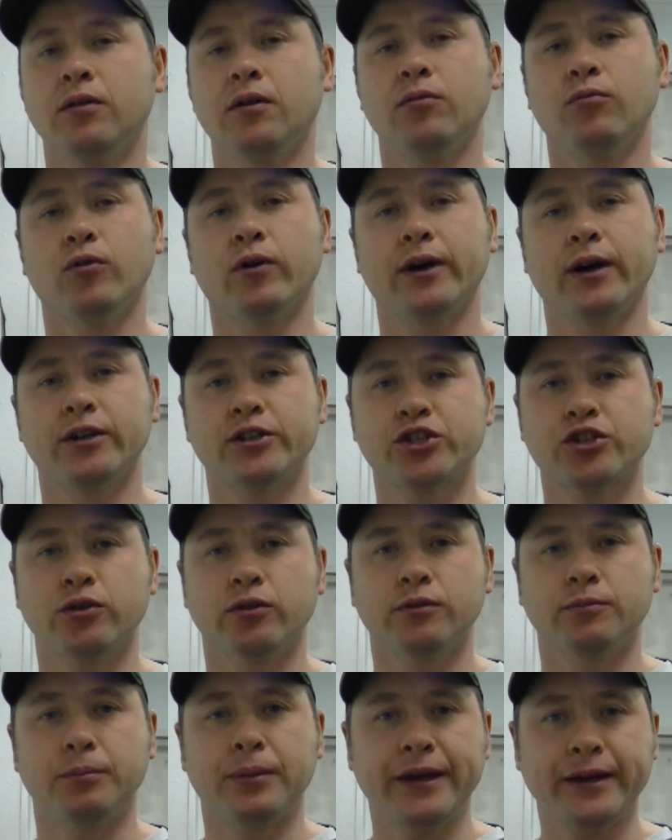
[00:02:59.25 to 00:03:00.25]
where I
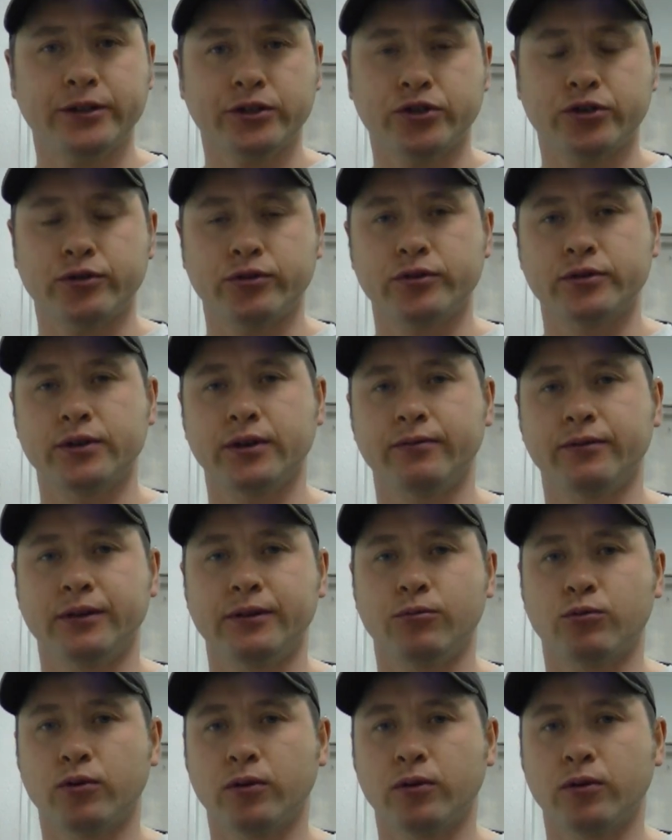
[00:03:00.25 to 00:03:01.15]
showed pictures of what